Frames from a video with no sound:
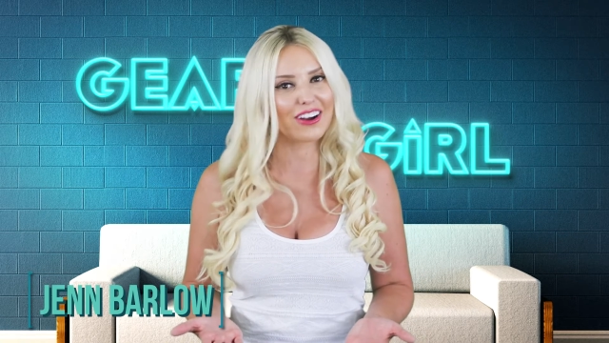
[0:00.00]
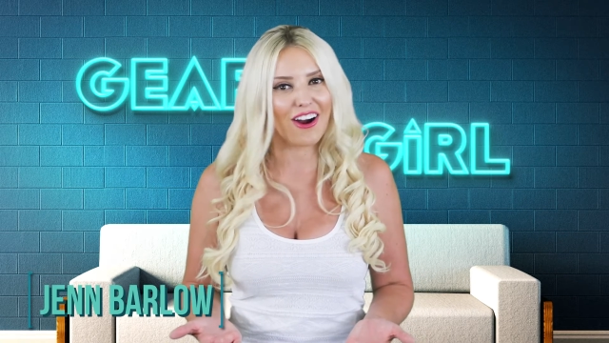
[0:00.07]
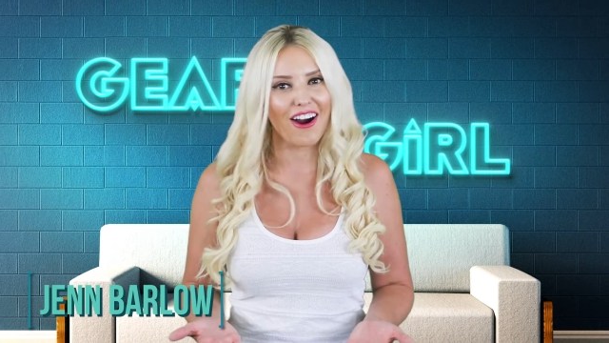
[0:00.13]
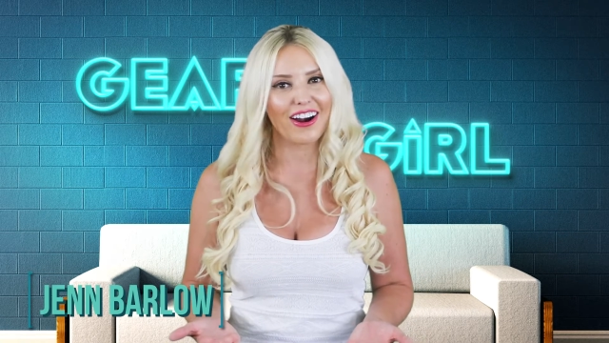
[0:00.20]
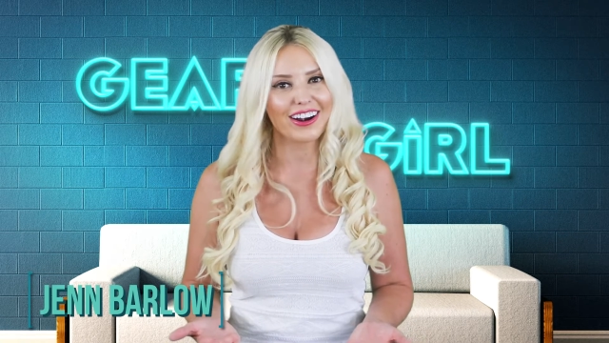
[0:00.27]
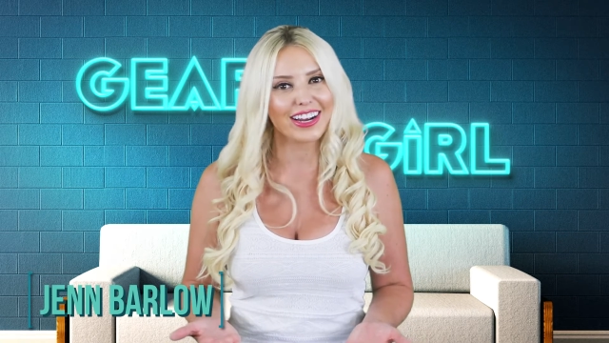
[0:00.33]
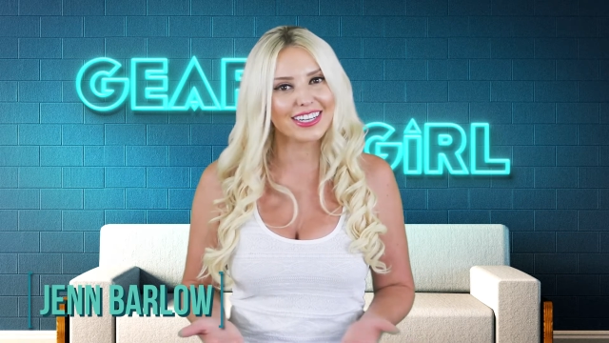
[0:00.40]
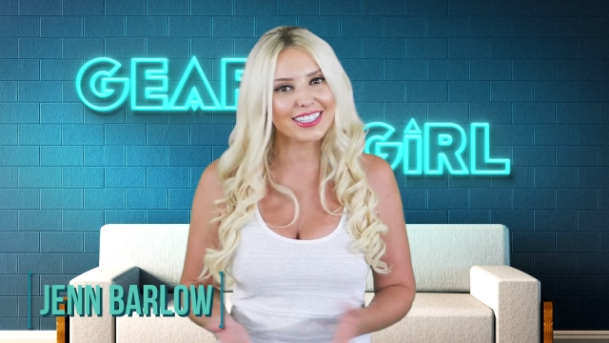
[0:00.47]

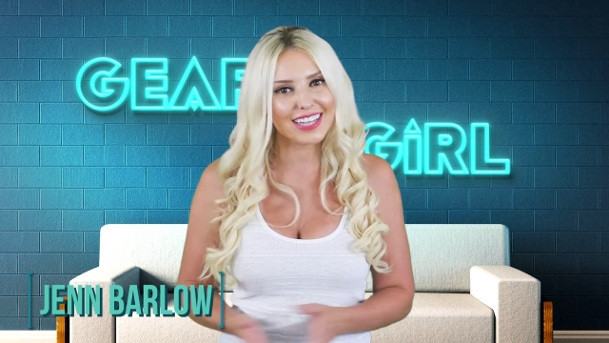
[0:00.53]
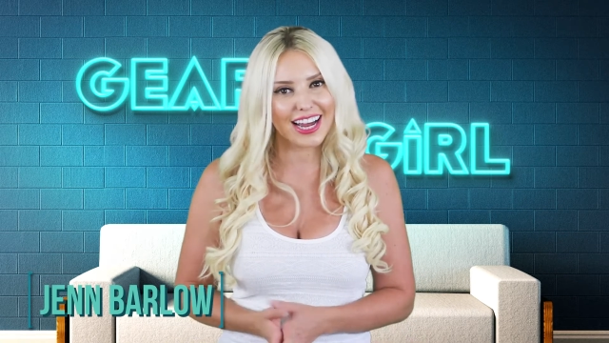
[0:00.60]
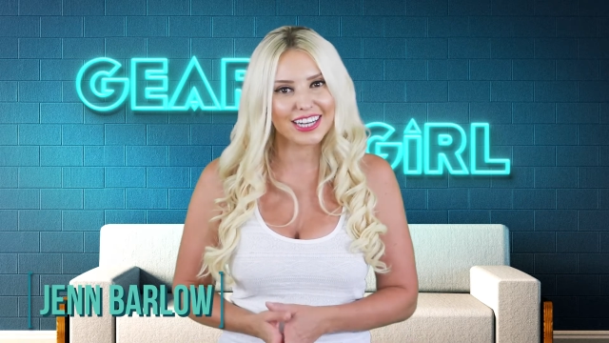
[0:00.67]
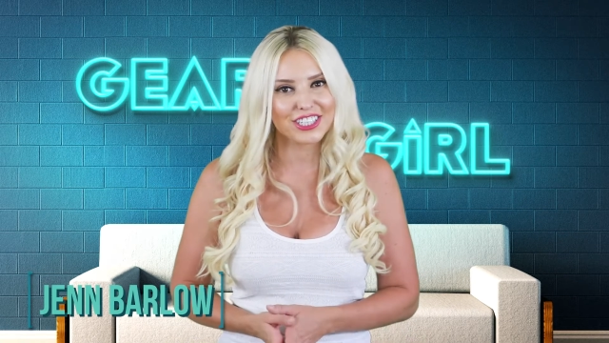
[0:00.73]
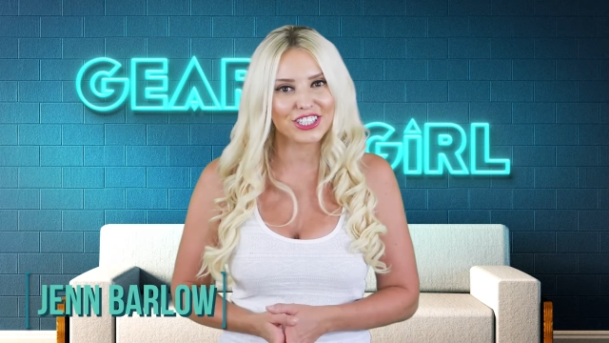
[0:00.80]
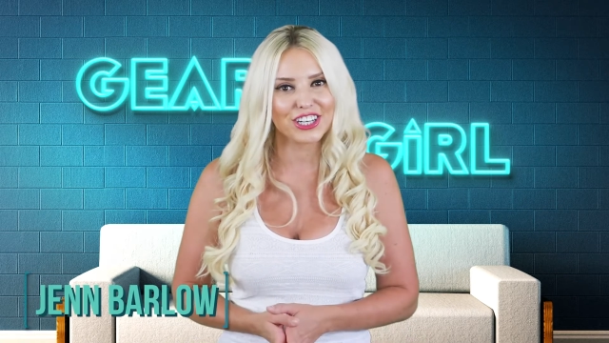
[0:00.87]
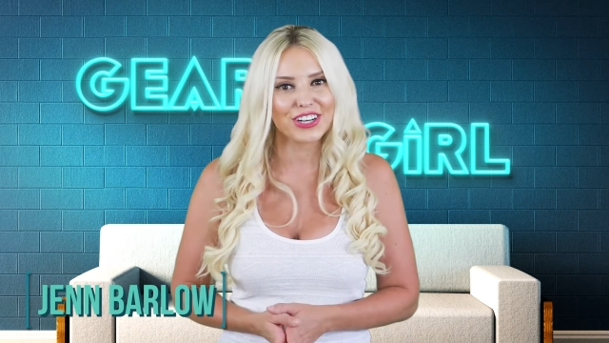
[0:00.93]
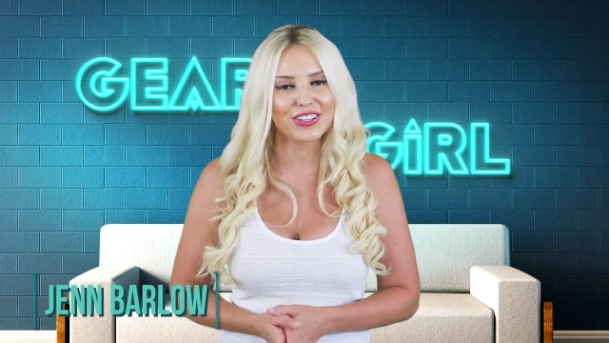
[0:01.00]
car and tech
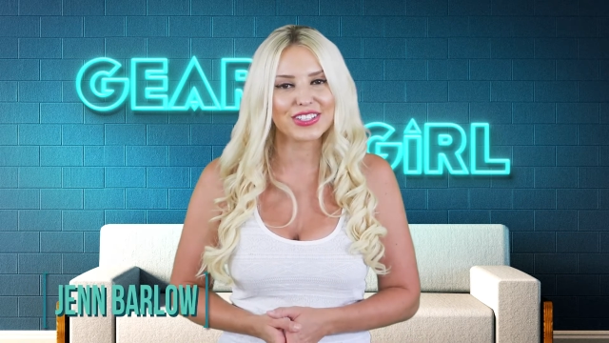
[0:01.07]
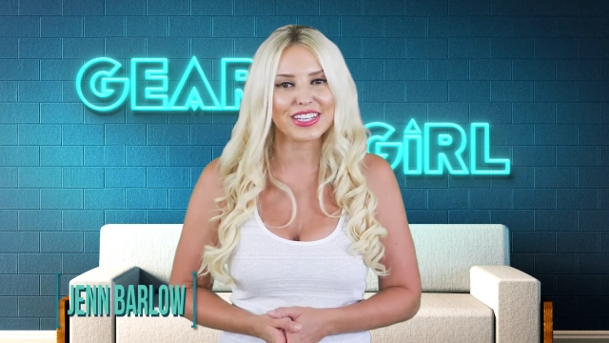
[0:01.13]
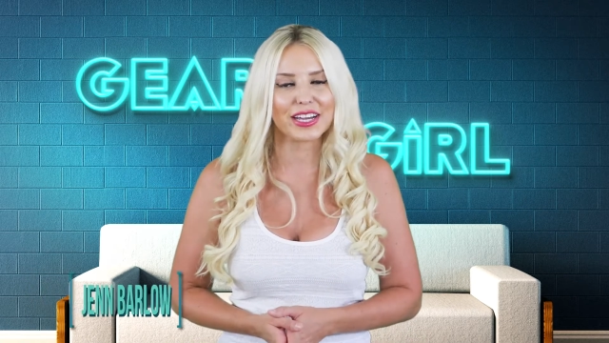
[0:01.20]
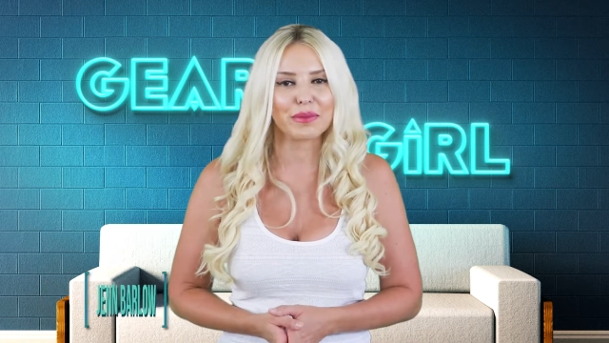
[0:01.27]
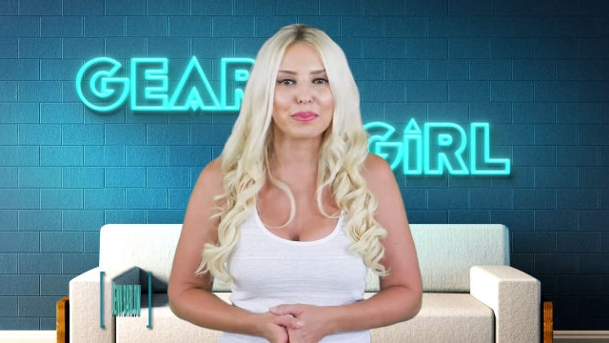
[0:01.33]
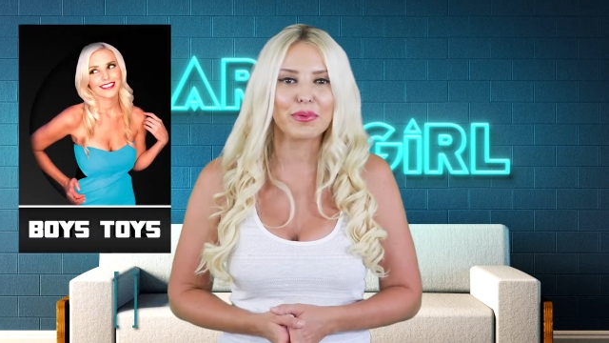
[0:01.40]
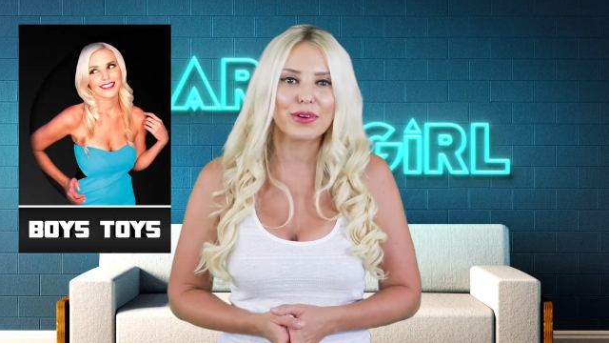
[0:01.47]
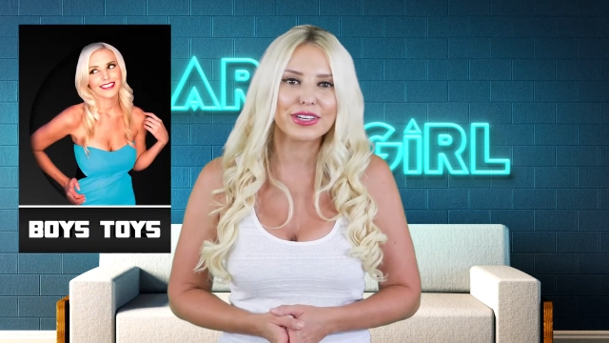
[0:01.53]
shows
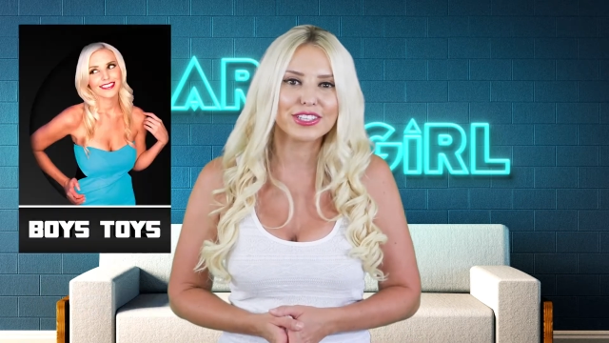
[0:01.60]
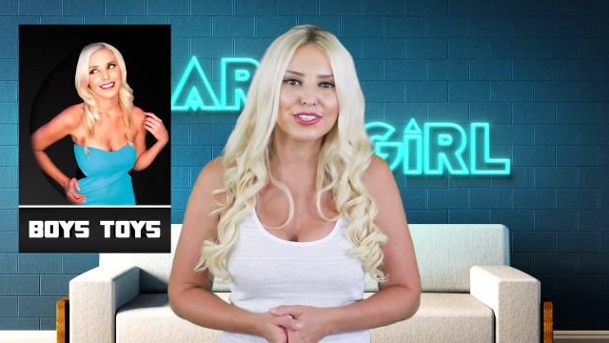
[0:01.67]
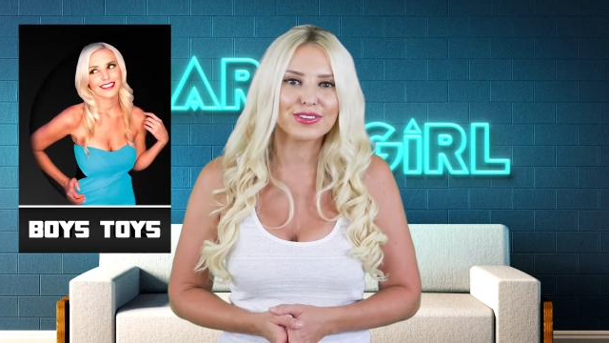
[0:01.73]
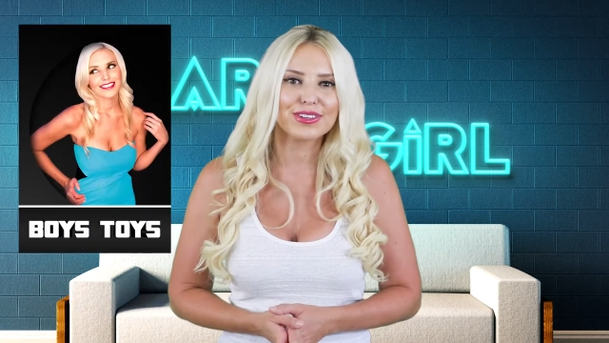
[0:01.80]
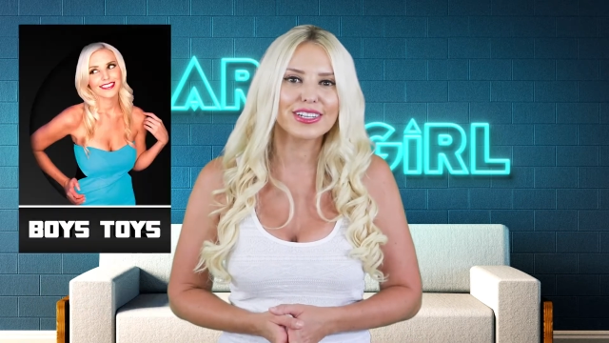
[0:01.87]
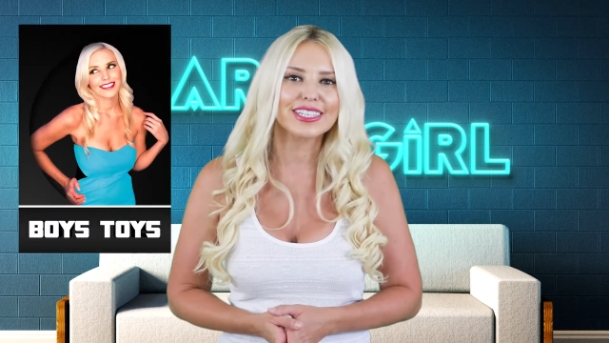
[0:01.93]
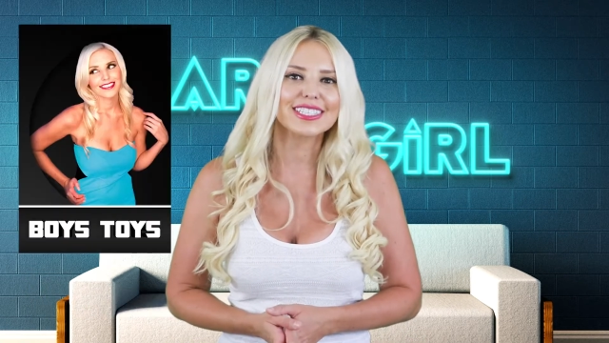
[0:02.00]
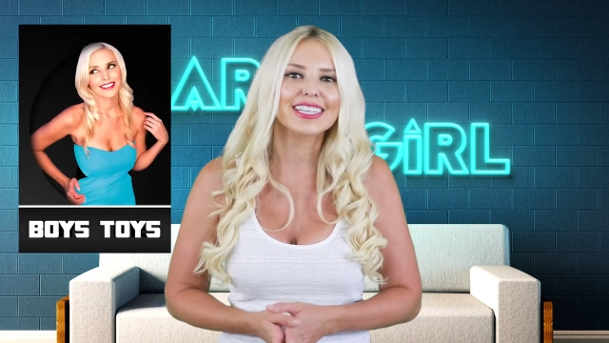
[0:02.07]
like Boys
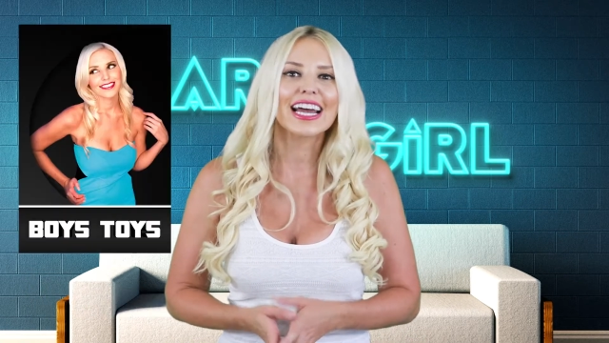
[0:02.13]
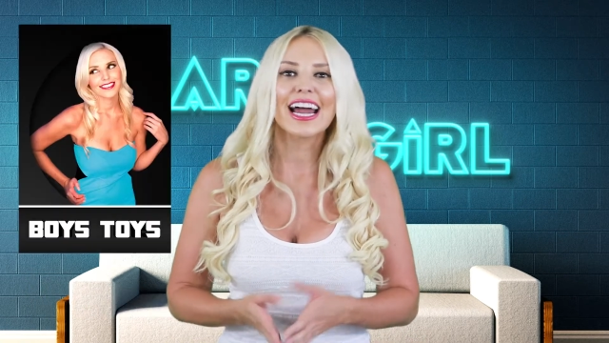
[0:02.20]
Toys,